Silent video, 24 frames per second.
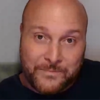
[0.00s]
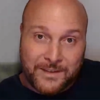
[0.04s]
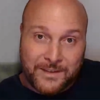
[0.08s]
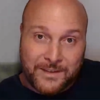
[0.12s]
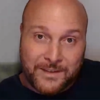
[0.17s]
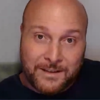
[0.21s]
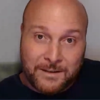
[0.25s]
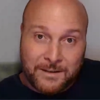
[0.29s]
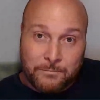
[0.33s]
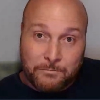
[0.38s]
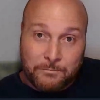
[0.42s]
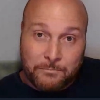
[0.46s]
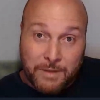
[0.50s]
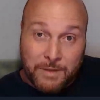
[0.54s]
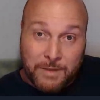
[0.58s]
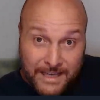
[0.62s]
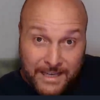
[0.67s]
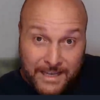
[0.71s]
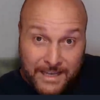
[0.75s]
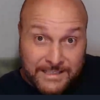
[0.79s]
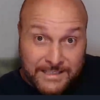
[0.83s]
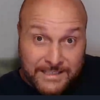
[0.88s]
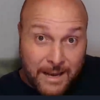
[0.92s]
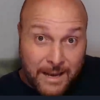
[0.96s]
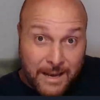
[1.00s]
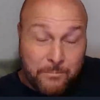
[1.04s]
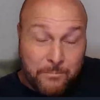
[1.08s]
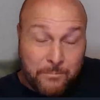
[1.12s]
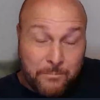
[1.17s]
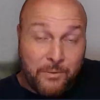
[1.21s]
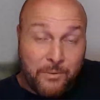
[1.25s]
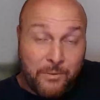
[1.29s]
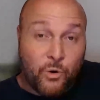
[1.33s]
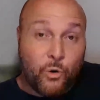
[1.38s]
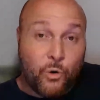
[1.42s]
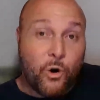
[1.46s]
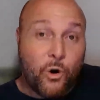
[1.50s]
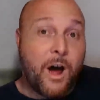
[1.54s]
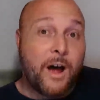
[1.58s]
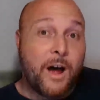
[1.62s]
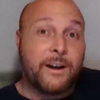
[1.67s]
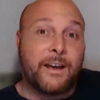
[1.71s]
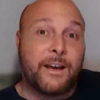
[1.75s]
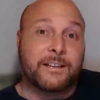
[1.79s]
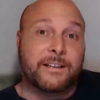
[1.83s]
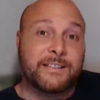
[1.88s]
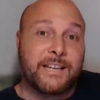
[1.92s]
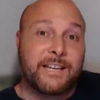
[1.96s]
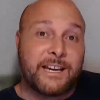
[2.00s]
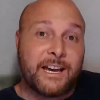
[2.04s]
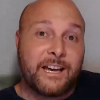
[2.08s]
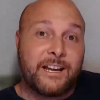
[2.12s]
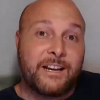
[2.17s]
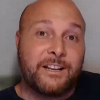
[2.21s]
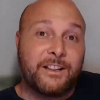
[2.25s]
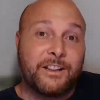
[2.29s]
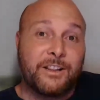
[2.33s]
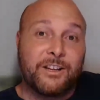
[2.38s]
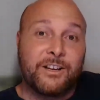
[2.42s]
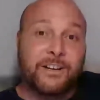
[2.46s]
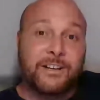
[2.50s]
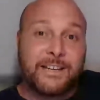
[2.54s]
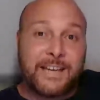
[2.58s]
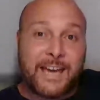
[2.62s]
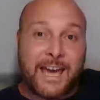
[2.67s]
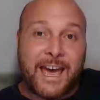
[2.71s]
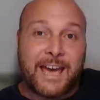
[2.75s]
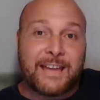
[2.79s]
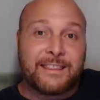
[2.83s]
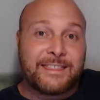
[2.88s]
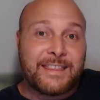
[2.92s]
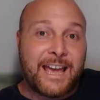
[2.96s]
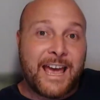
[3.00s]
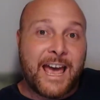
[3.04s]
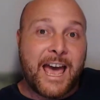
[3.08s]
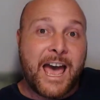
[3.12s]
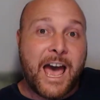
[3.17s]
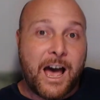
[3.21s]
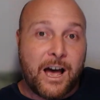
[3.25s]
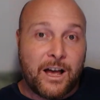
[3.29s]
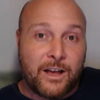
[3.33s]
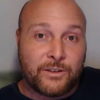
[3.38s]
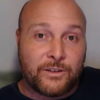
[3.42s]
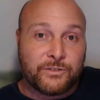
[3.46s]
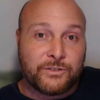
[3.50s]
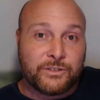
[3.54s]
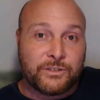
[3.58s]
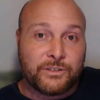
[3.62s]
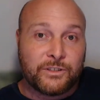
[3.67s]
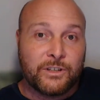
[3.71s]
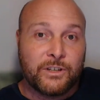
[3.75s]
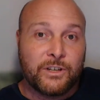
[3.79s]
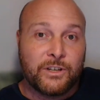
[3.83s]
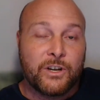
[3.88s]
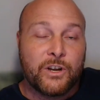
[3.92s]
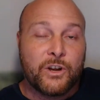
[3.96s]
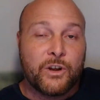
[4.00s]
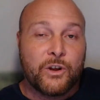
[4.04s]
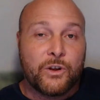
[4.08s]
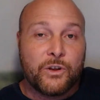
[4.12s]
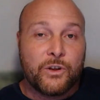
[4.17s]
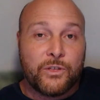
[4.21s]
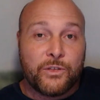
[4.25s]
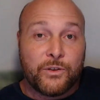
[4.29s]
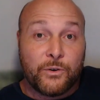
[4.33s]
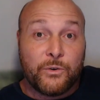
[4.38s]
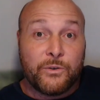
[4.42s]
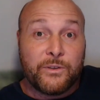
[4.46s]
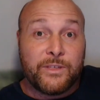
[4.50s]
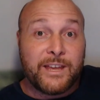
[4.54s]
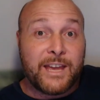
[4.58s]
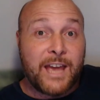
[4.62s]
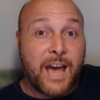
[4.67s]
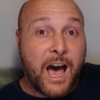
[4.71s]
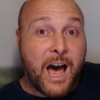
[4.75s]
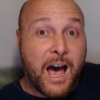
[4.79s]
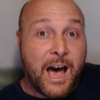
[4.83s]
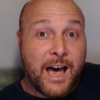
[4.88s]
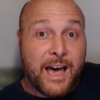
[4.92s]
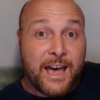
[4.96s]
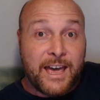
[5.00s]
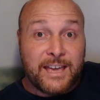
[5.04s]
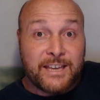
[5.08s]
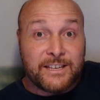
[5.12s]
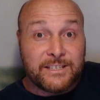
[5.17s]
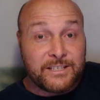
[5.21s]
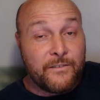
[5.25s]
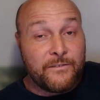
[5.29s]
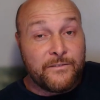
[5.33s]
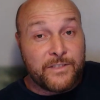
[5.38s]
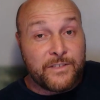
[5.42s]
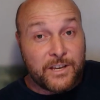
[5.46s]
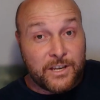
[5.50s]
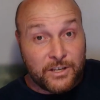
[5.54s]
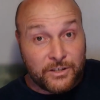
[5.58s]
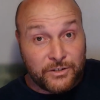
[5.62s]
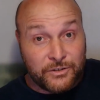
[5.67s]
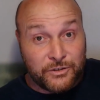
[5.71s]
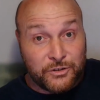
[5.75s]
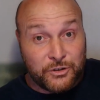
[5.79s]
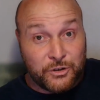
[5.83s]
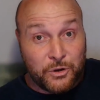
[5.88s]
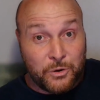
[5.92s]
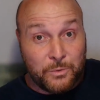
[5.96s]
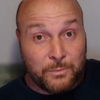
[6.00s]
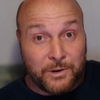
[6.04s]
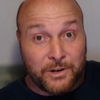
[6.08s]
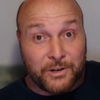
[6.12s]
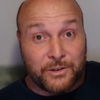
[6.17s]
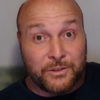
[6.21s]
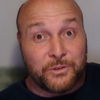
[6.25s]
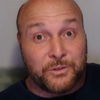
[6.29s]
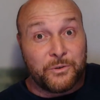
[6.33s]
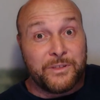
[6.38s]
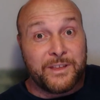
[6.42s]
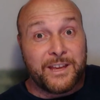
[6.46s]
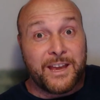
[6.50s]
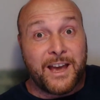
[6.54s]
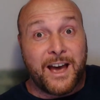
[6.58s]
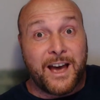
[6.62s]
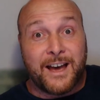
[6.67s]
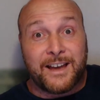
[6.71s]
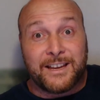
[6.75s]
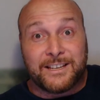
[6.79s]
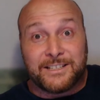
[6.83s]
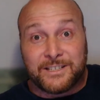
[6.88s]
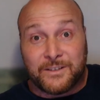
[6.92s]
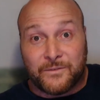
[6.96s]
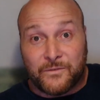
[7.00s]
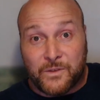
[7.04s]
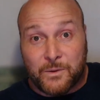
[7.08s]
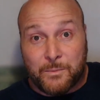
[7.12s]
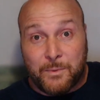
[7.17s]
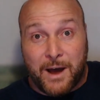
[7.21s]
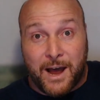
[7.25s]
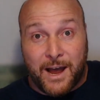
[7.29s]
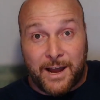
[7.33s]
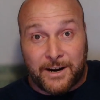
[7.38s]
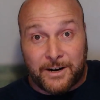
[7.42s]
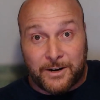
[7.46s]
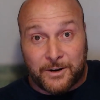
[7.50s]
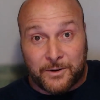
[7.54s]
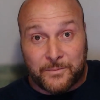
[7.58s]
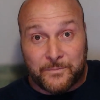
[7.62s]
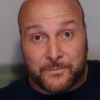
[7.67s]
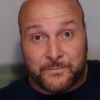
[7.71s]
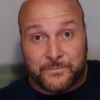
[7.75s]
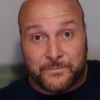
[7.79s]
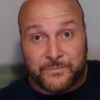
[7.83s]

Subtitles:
but it's a product. They got to look at the house through the eyes of the consumer, through the eyes of the buyer.